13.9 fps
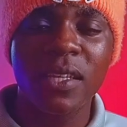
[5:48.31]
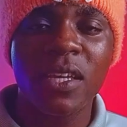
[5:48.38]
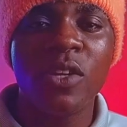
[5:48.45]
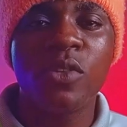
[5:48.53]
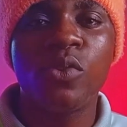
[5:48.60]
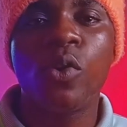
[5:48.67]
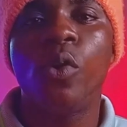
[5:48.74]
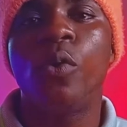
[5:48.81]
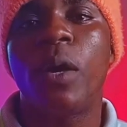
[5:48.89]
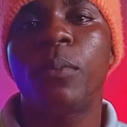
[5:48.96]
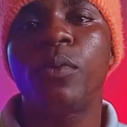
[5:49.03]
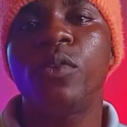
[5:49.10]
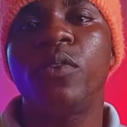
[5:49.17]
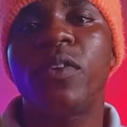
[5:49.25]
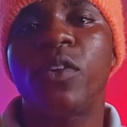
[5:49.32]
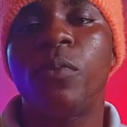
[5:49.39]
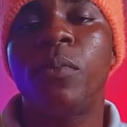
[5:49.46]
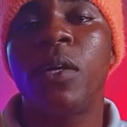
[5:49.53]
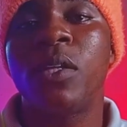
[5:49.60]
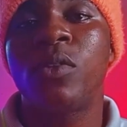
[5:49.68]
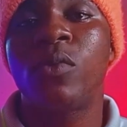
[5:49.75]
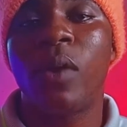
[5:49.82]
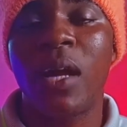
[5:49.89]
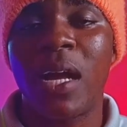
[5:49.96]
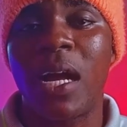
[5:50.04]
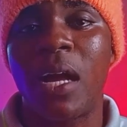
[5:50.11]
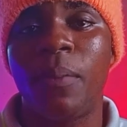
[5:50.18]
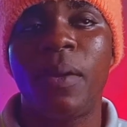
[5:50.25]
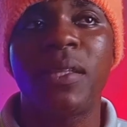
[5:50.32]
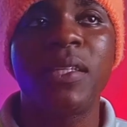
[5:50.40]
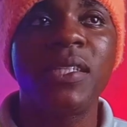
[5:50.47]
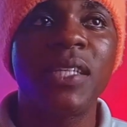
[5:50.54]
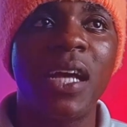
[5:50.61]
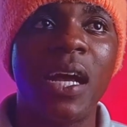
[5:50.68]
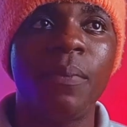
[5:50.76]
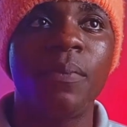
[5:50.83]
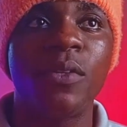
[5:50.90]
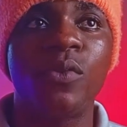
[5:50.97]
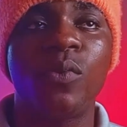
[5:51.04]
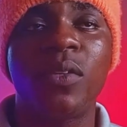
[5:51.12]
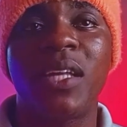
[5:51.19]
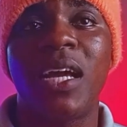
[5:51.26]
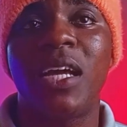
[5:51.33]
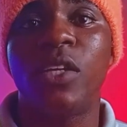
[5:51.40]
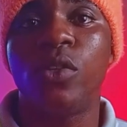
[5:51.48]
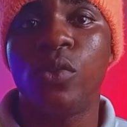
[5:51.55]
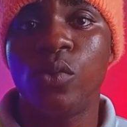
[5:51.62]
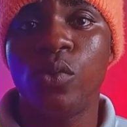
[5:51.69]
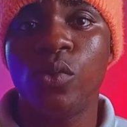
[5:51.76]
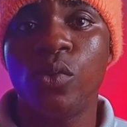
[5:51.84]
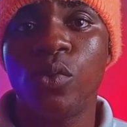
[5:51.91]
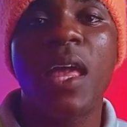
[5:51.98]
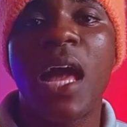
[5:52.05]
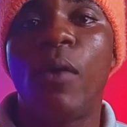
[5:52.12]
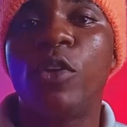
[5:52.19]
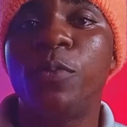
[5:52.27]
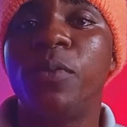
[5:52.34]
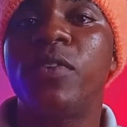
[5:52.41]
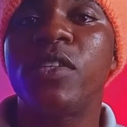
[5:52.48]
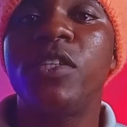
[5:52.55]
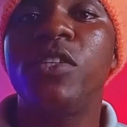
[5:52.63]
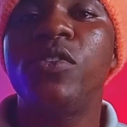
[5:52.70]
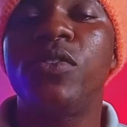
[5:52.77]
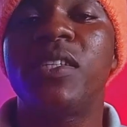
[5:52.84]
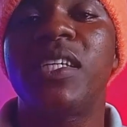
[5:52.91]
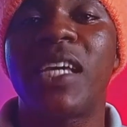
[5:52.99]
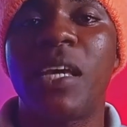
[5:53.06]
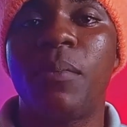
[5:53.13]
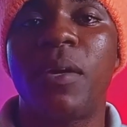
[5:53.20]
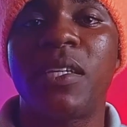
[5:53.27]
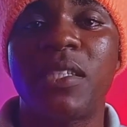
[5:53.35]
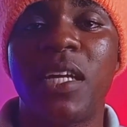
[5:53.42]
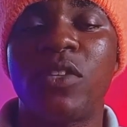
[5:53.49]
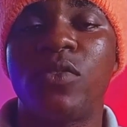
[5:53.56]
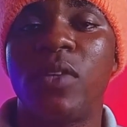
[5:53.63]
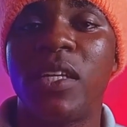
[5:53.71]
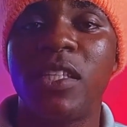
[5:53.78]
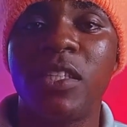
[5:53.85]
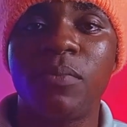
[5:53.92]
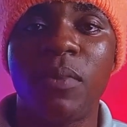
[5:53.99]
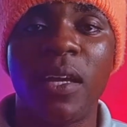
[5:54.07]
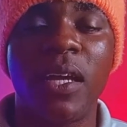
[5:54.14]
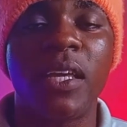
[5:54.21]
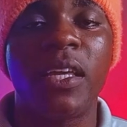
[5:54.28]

So I'm going to recommend one app, and this app is what I use. I was previously using KMaster to edit my